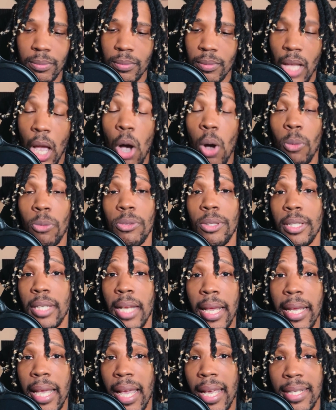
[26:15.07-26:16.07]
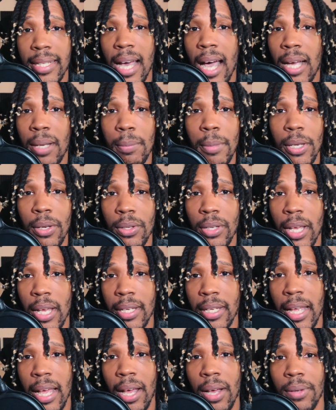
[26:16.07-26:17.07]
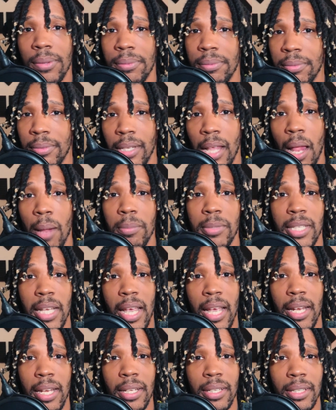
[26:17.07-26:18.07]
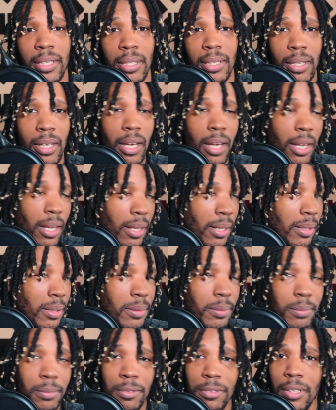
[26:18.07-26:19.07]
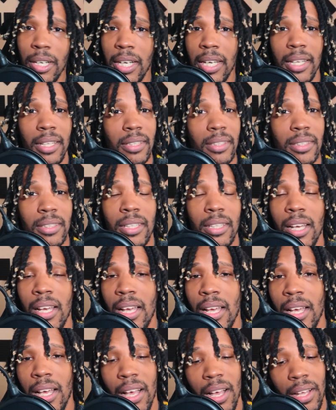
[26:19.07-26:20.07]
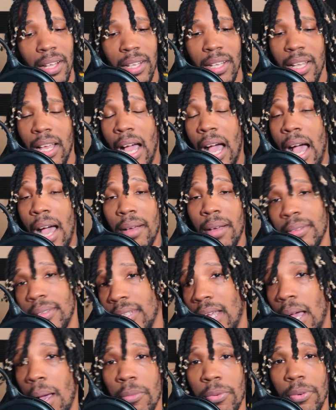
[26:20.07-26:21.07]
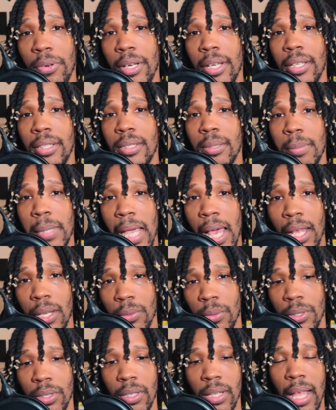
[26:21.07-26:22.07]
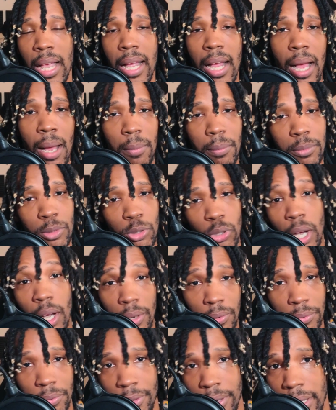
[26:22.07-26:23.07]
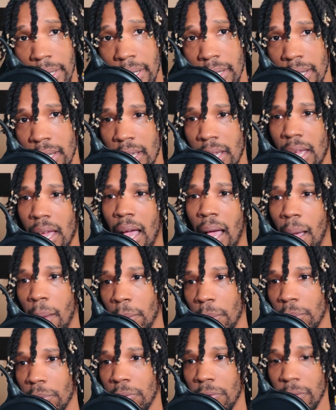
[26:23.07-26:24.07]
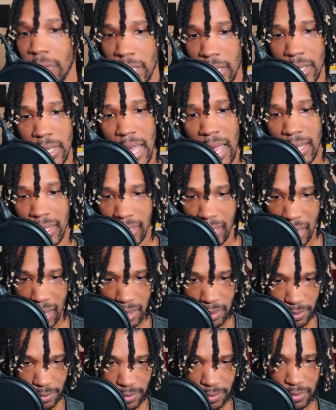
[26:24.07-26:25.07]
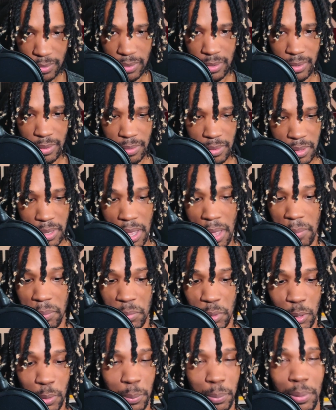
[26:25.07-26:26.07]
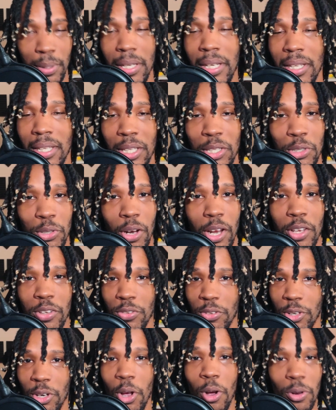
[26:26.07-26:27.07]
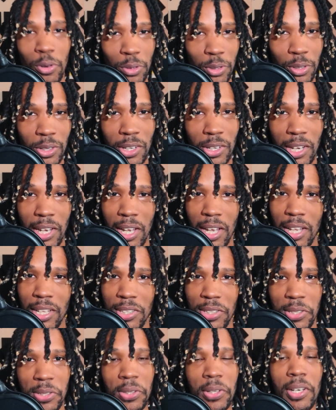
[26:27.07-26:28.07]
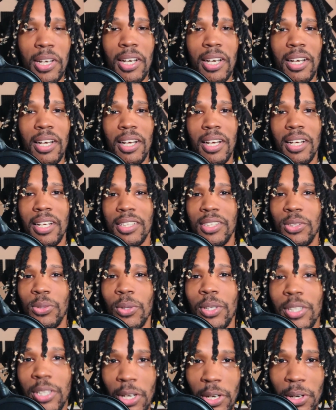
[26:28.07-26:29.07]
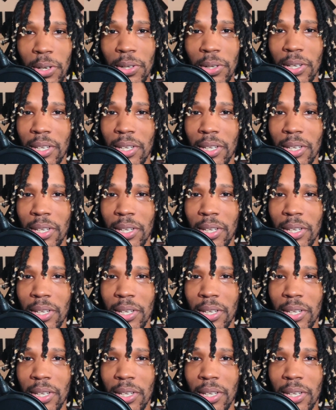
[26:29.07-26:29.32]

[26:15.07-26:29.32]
hopefully they can't dock me on that now that I'm saying it. Fuck it. I'm free, to be honest with you. Like, I'm drug free. I'm free of that life. I'm completely transferred over to a nerd.